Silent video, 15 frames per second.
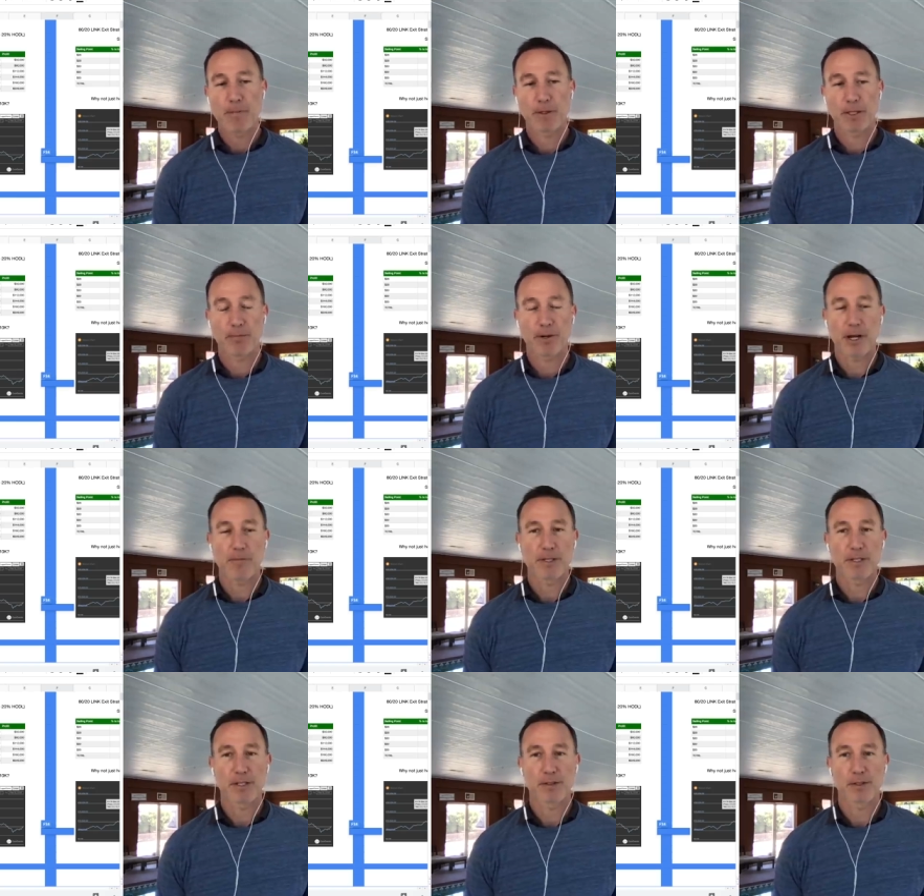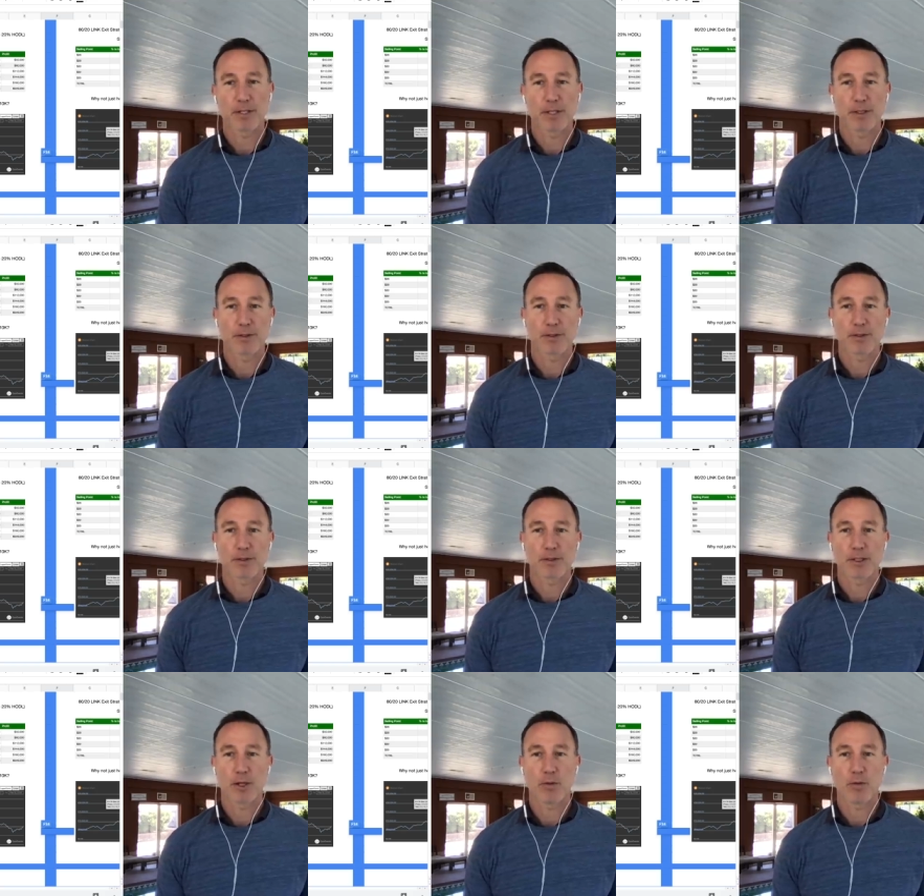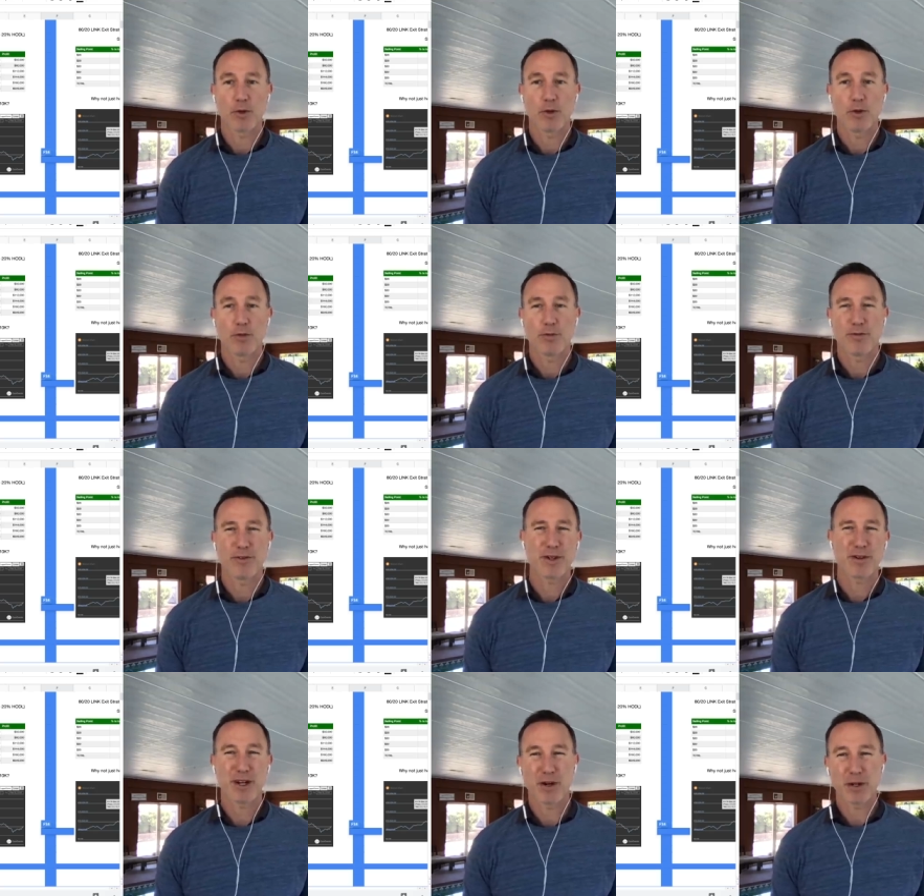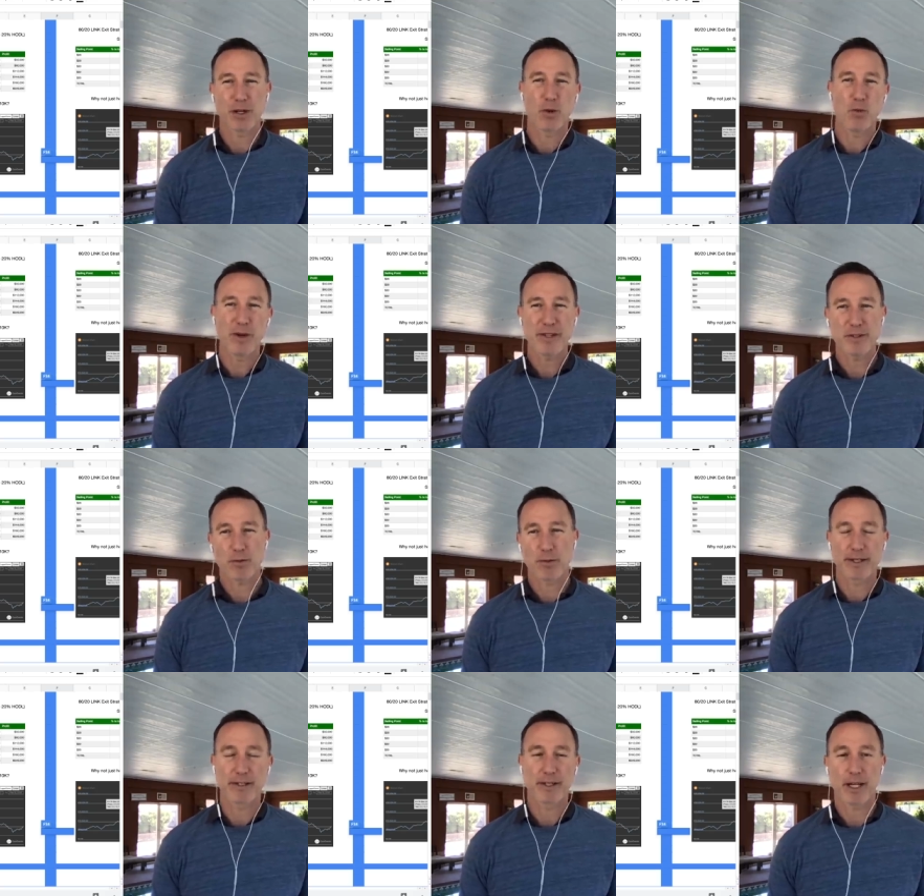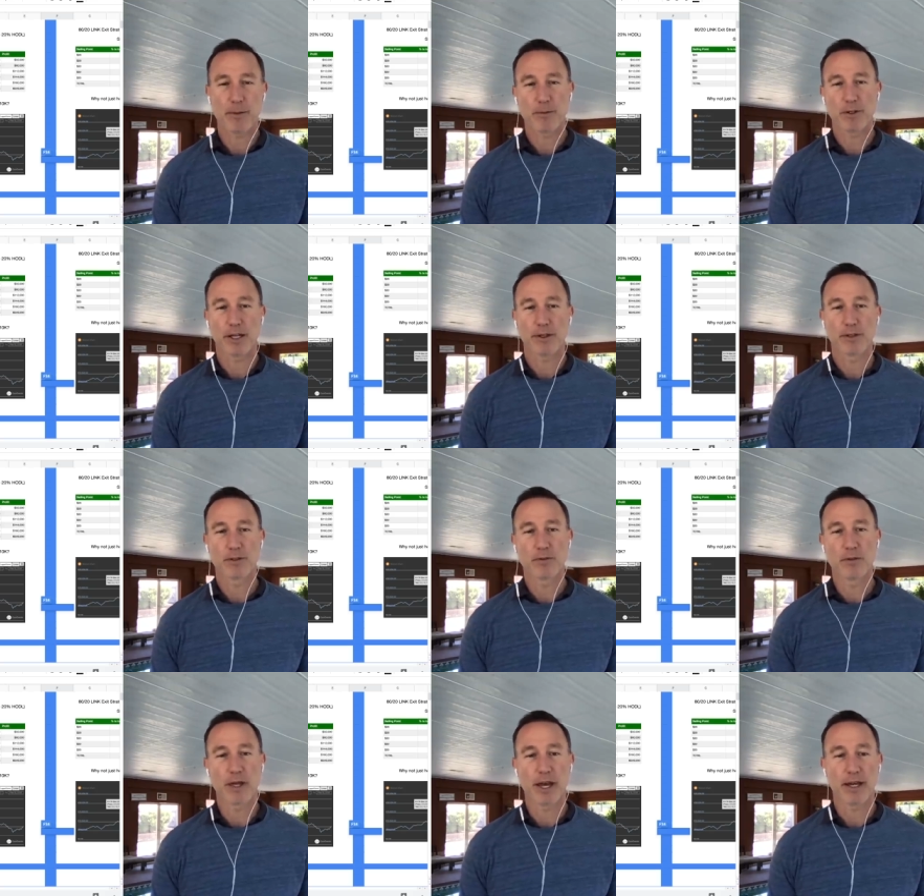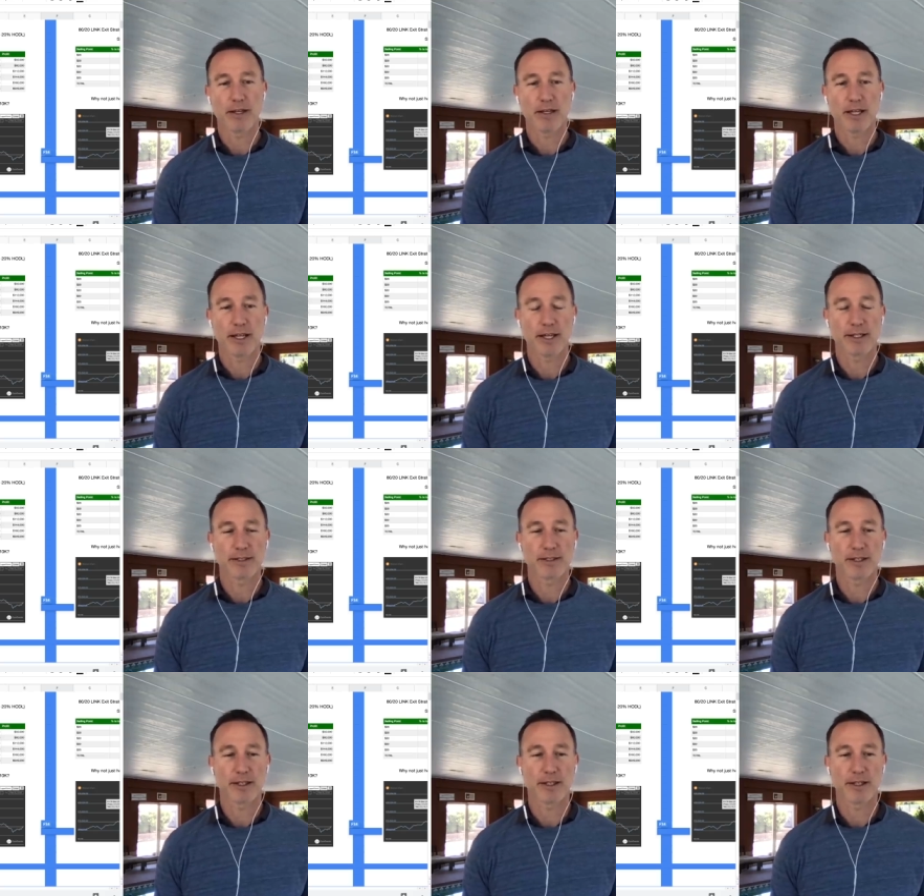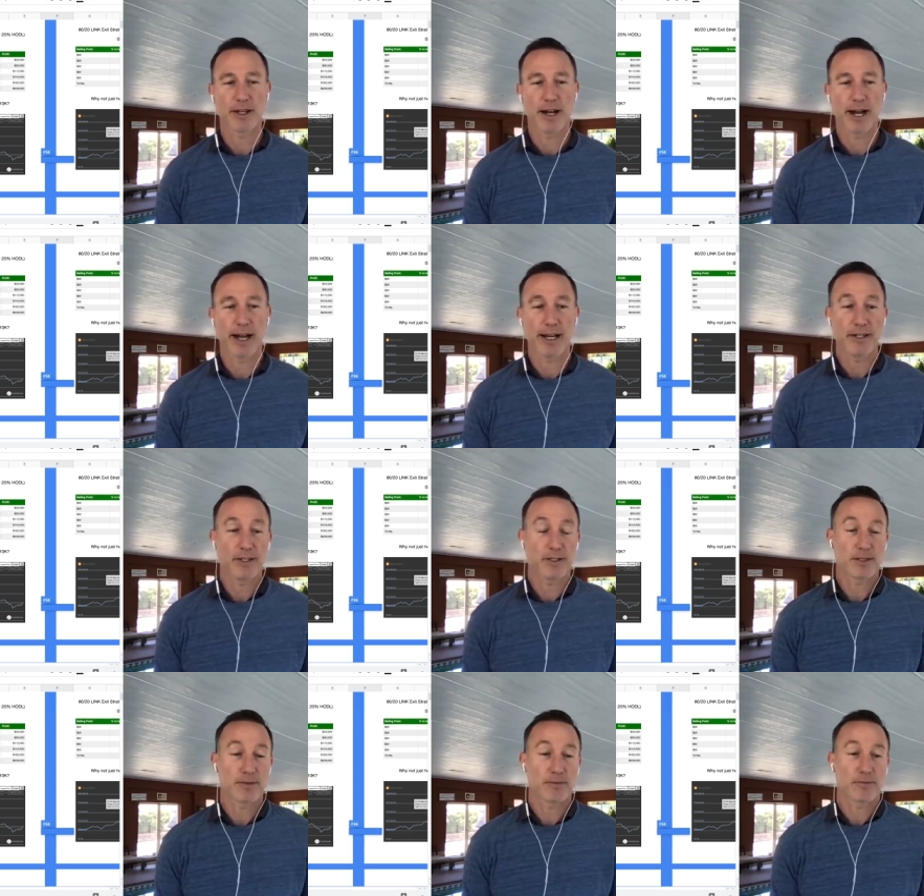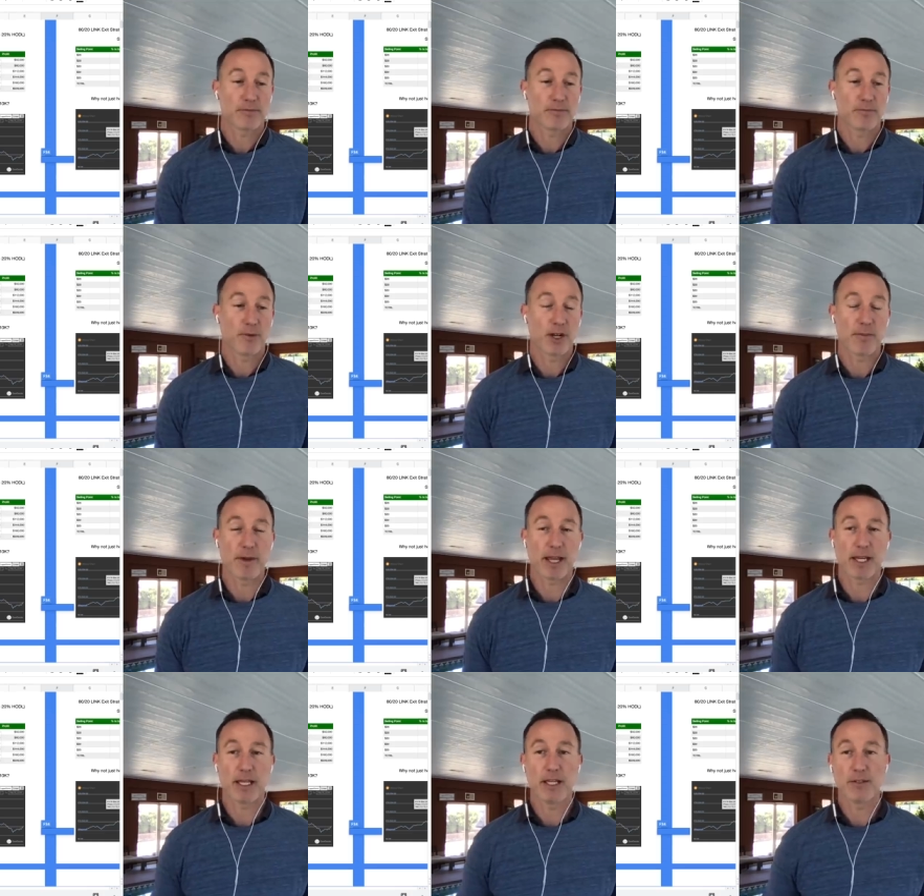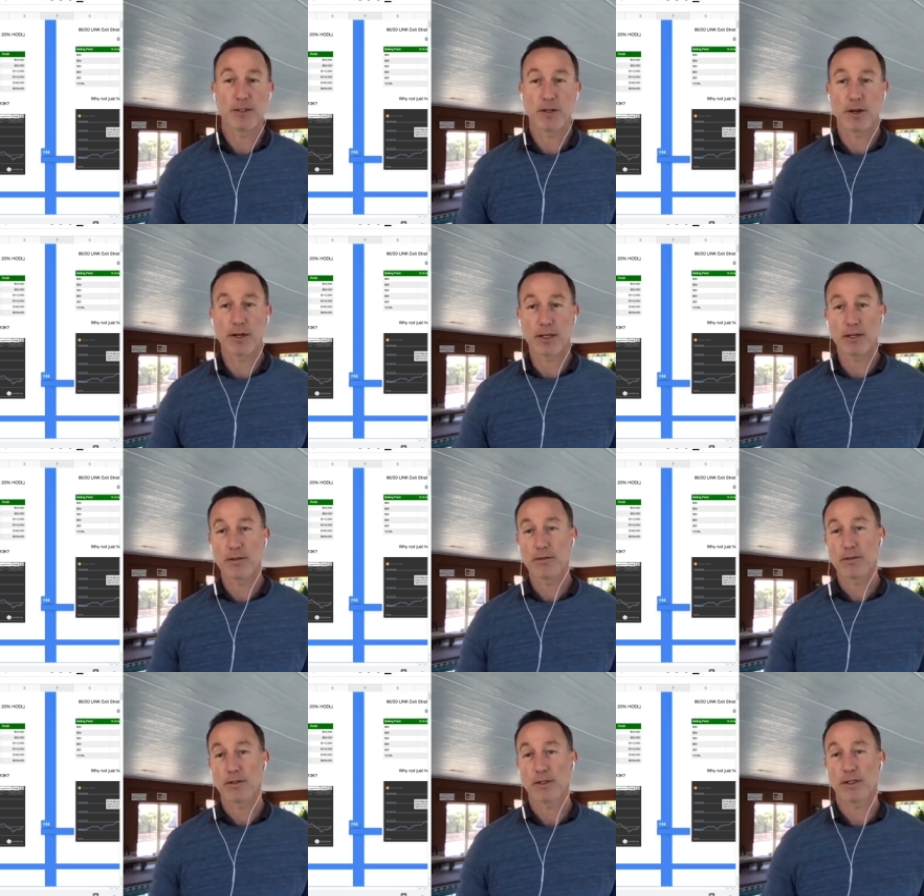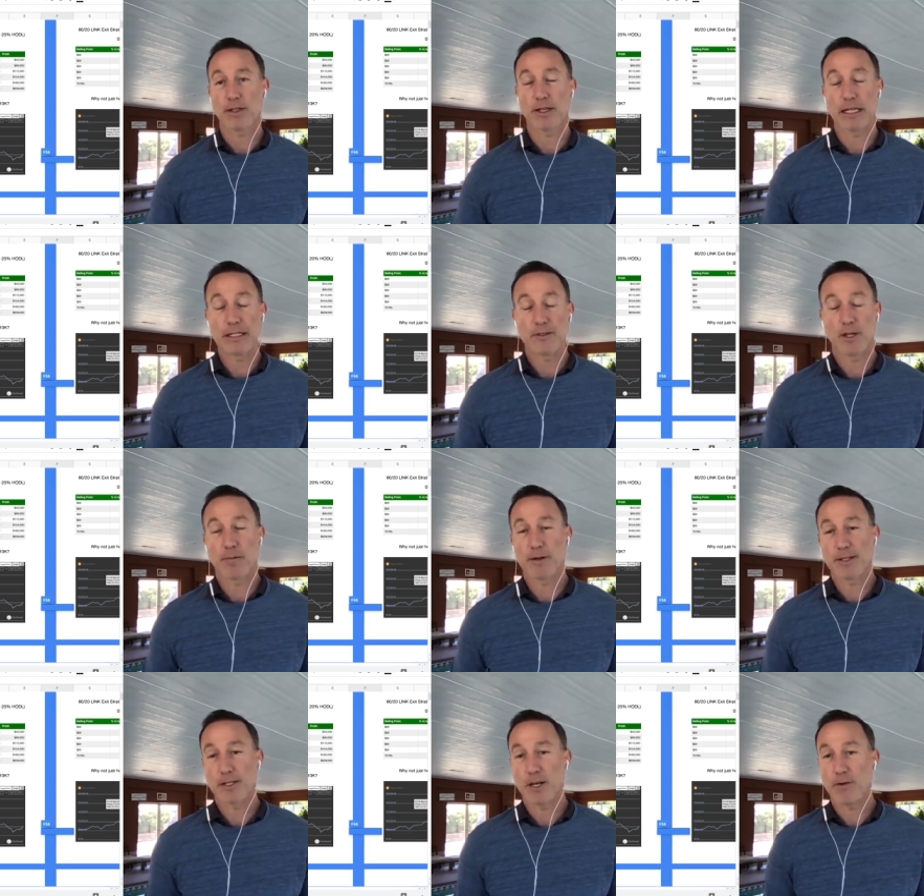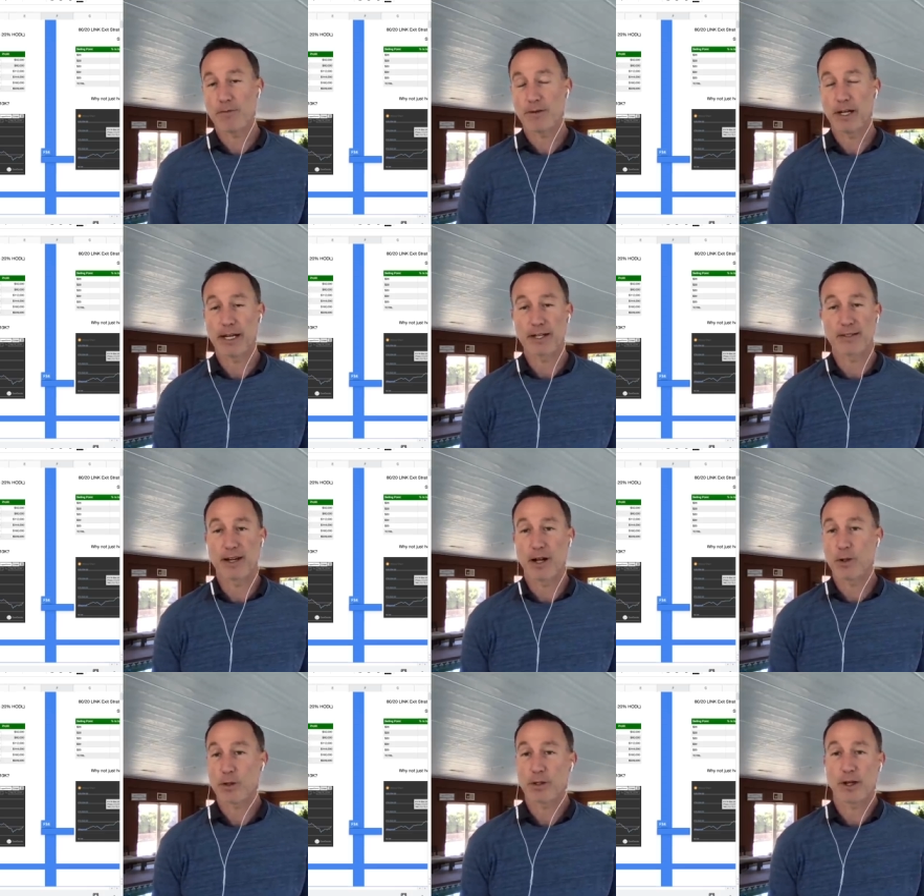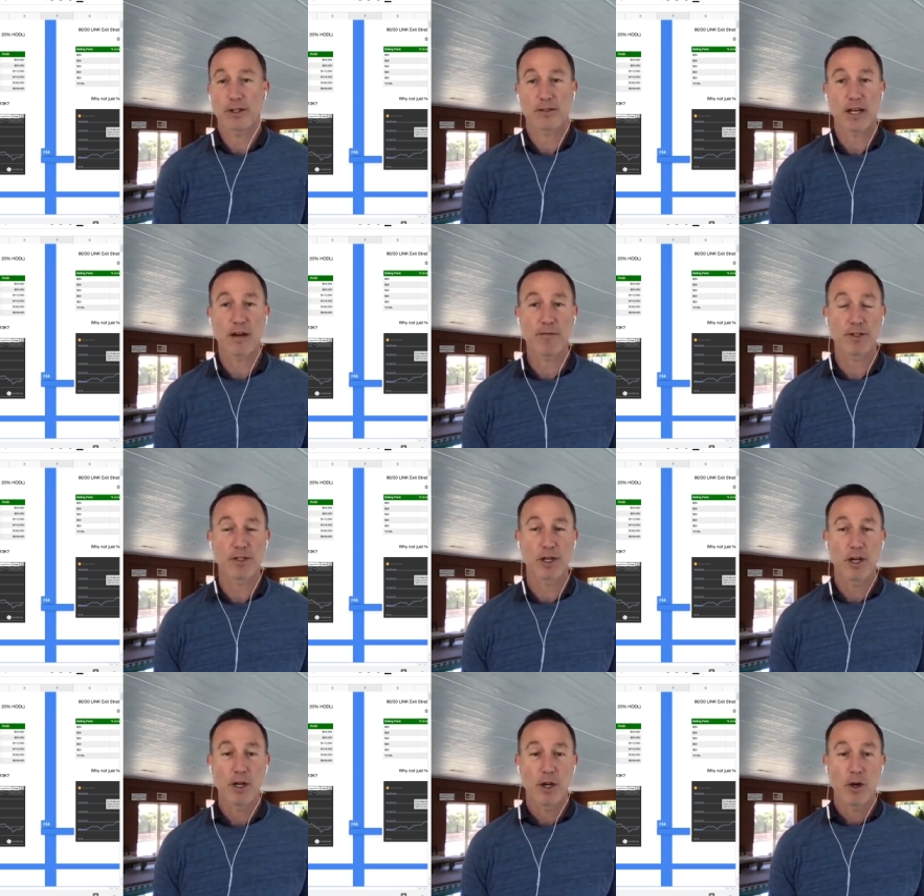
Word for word: But the problem is is is you know figuring out you know when is the right time uh, to do that. And uh, I just want to make it easy on you, uh, easy on myself, I is dollar cost average